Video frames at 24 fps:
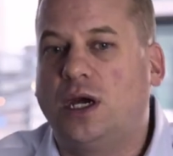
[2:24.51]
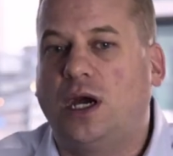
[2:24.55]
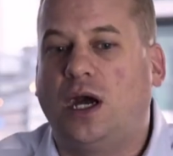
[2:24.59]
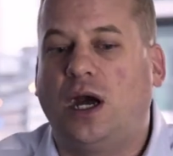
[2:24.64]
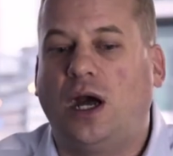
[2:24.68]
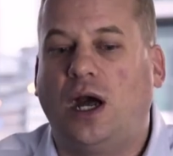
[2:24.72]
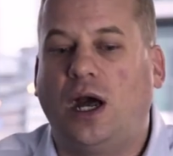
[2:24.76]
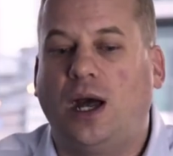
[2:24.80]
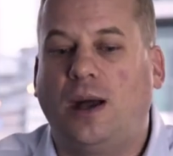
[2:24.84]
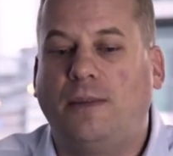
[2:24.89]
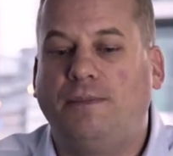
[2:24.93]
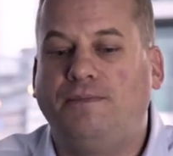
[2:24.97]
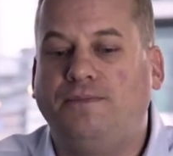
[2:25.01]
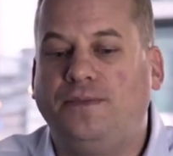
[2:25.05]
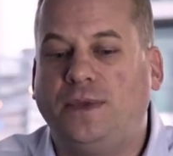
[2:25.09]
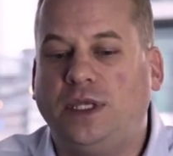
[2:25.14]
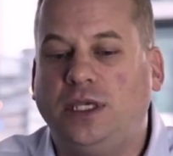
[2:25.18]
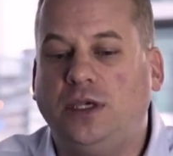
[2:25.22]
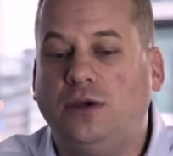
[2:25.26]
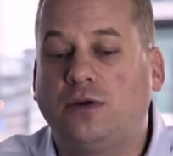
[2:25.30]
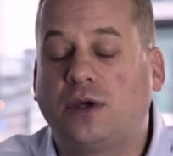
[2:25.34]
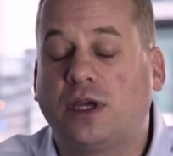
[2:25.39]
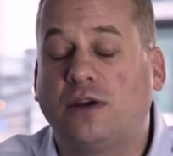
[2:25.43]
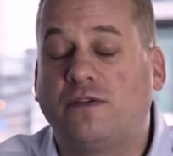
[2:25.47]
Um,
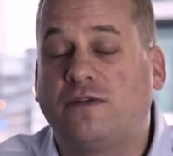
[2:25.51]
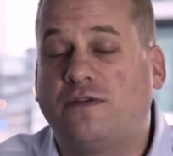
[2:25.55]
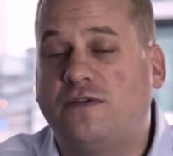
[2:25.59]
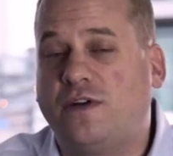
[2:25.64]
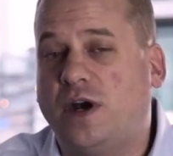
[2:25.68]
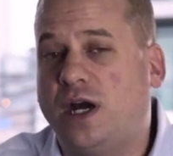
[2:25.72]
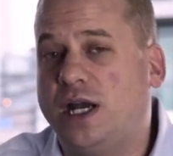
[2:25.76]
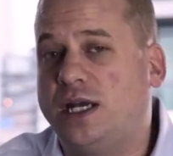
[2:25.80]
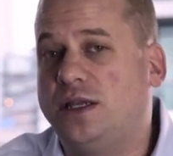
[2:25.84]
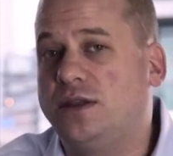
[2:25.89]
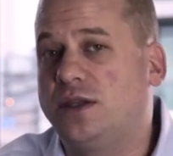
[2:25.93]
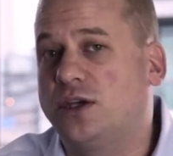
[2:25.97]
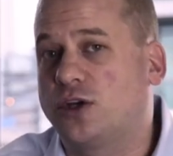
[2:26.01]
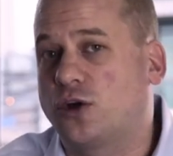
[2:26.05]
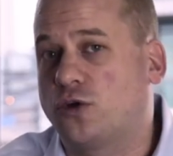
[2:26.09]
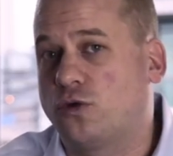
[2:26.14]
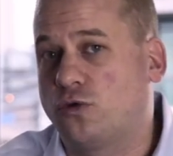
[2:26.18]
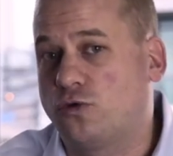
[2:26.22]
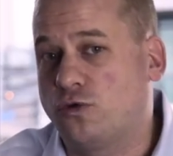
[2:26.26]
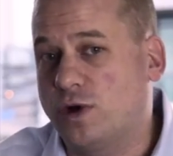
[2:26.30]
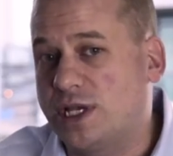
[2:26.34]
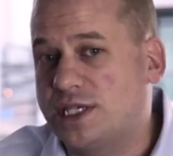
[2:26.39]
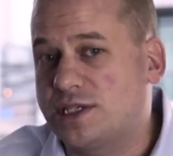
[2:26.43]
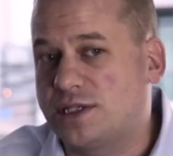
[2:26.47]
you can find the
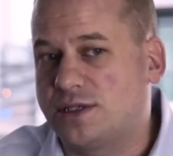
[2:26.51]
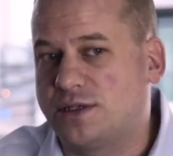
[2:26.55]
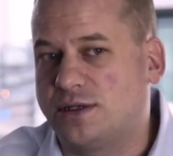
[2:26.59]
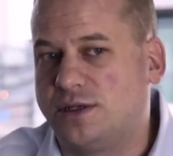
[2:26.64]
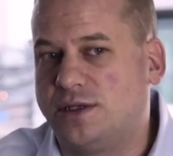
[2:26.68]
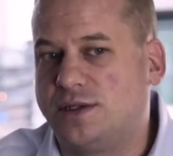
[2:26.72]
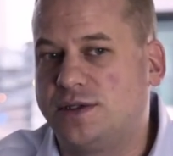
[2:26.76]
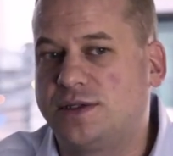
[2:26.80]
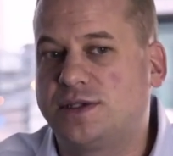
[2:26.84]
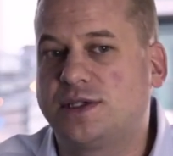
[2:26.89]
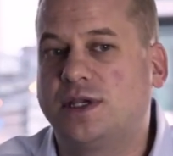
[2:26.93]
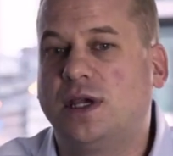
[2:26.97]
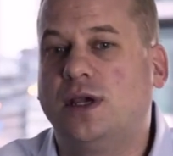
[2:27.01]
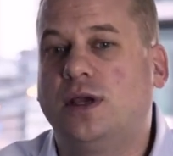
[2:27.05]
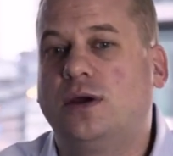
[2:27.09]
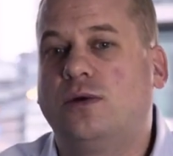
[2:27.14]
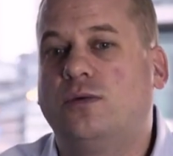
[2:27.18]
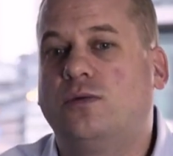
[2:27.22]
crystals